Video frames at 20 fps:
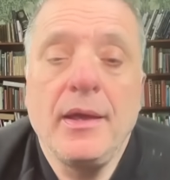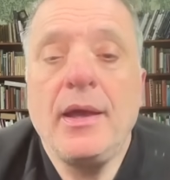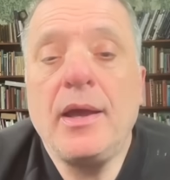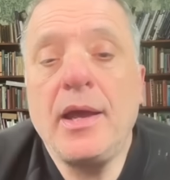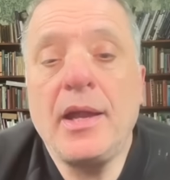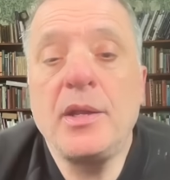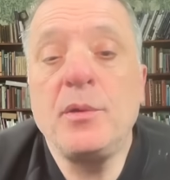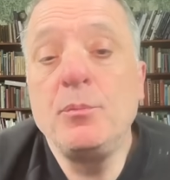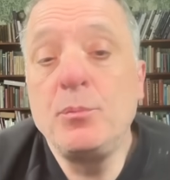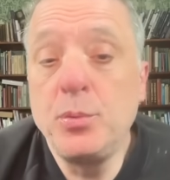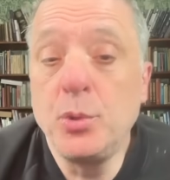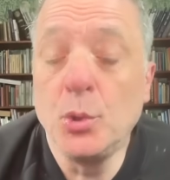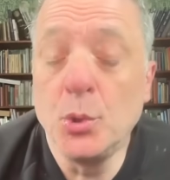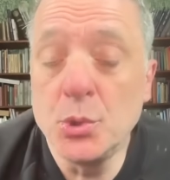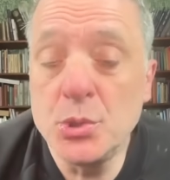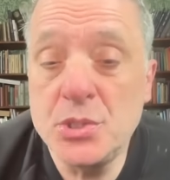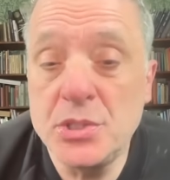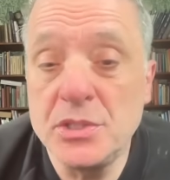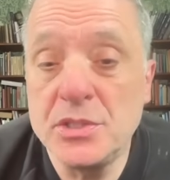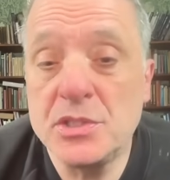an
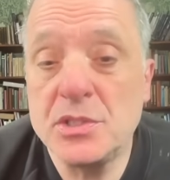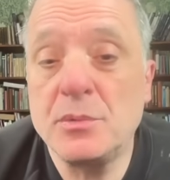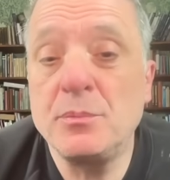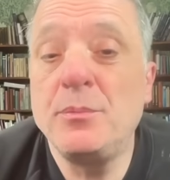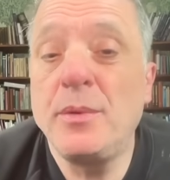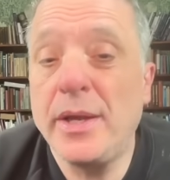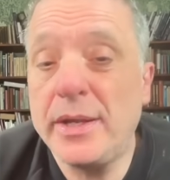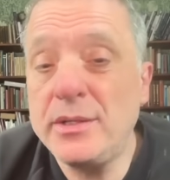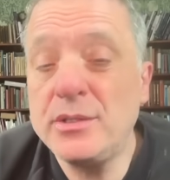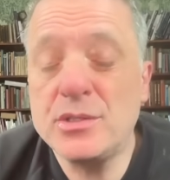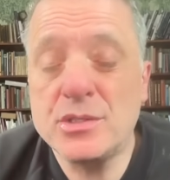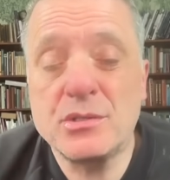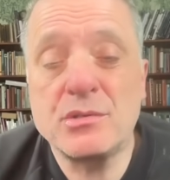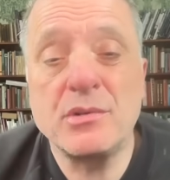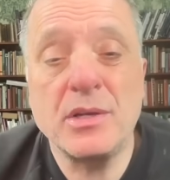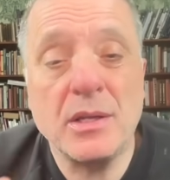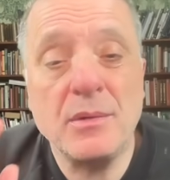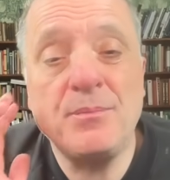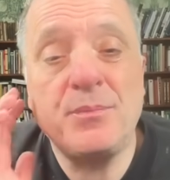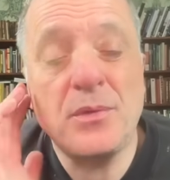important
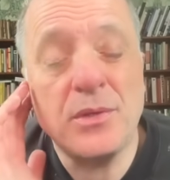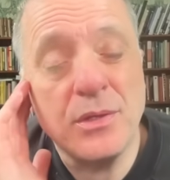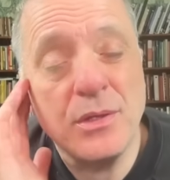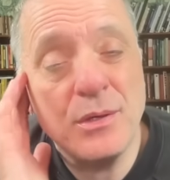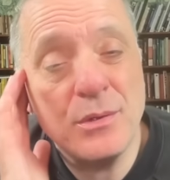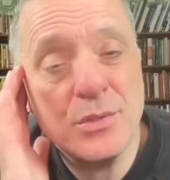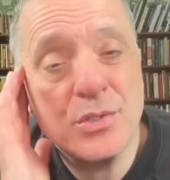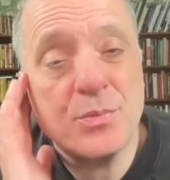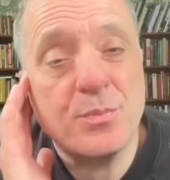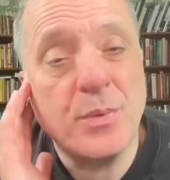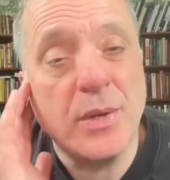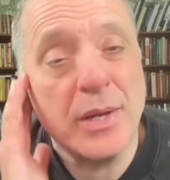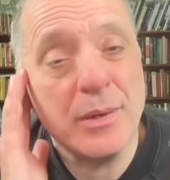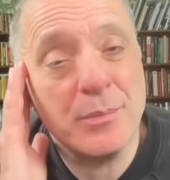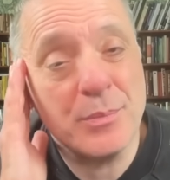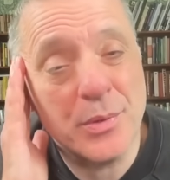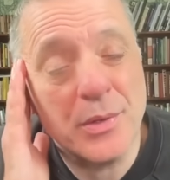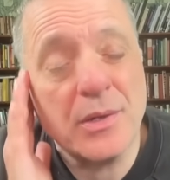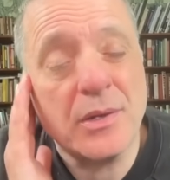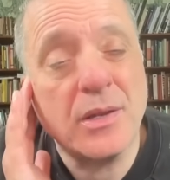mainstream
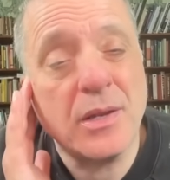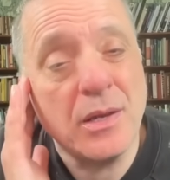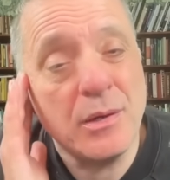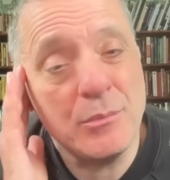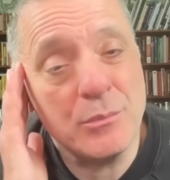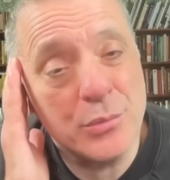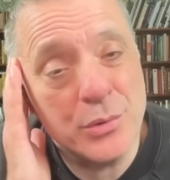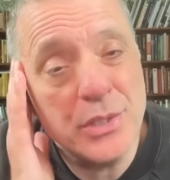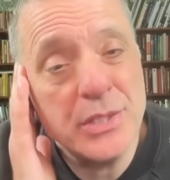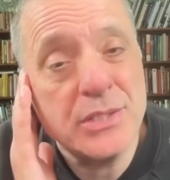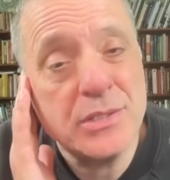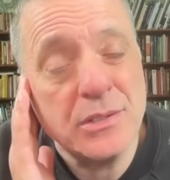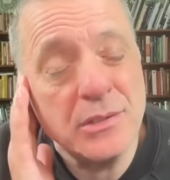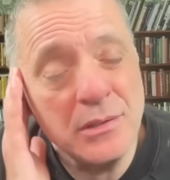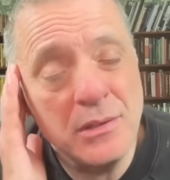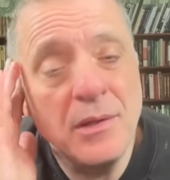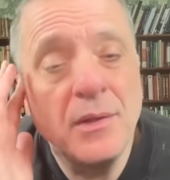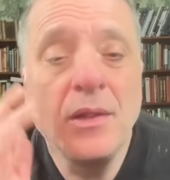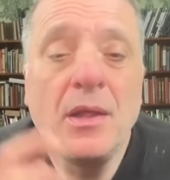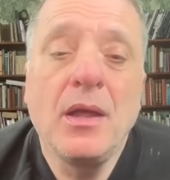newspaper in
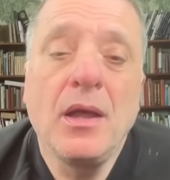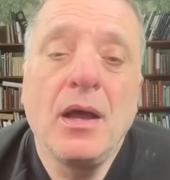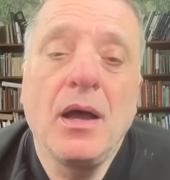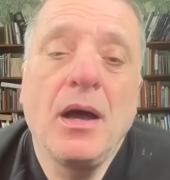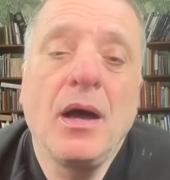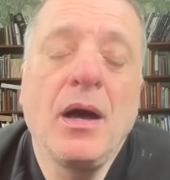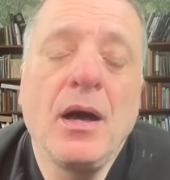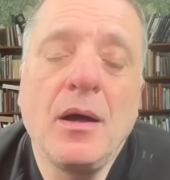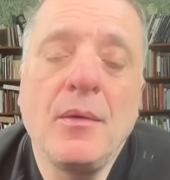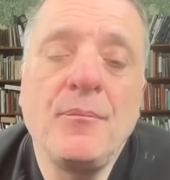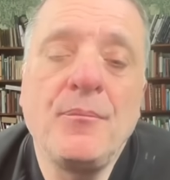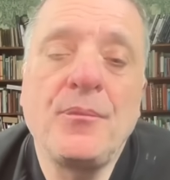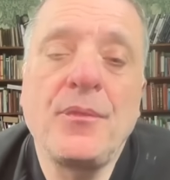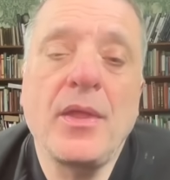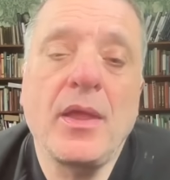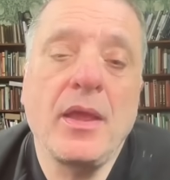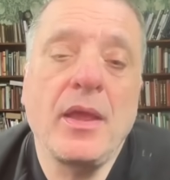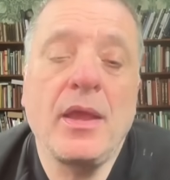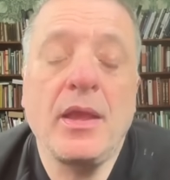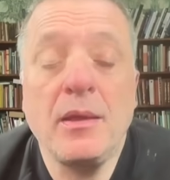Britain,
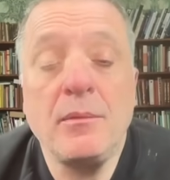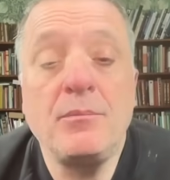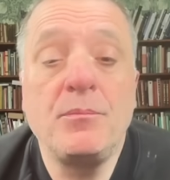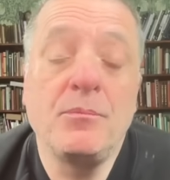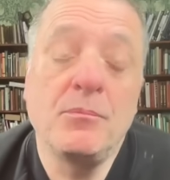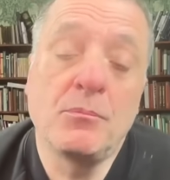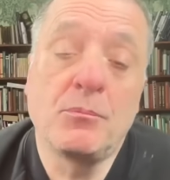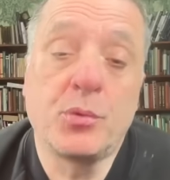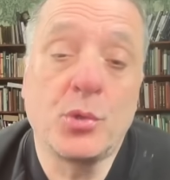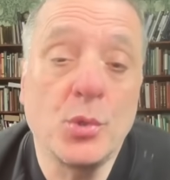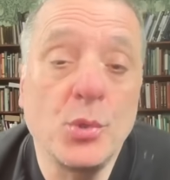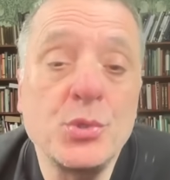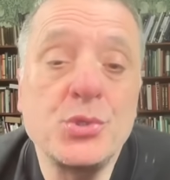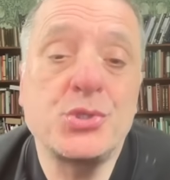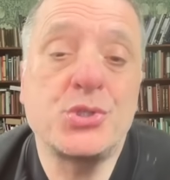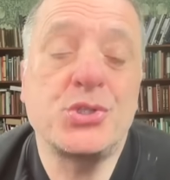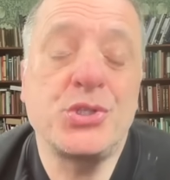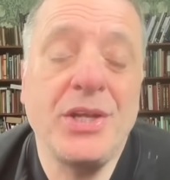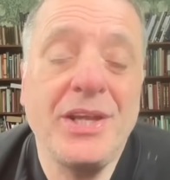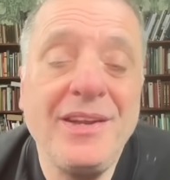a
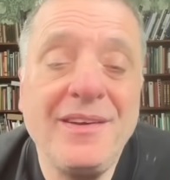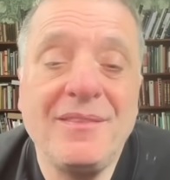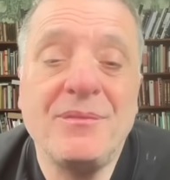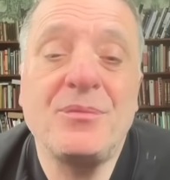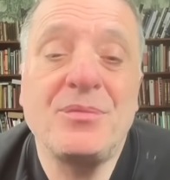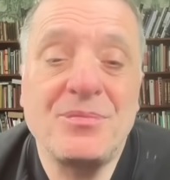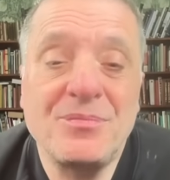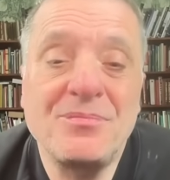broadsheet,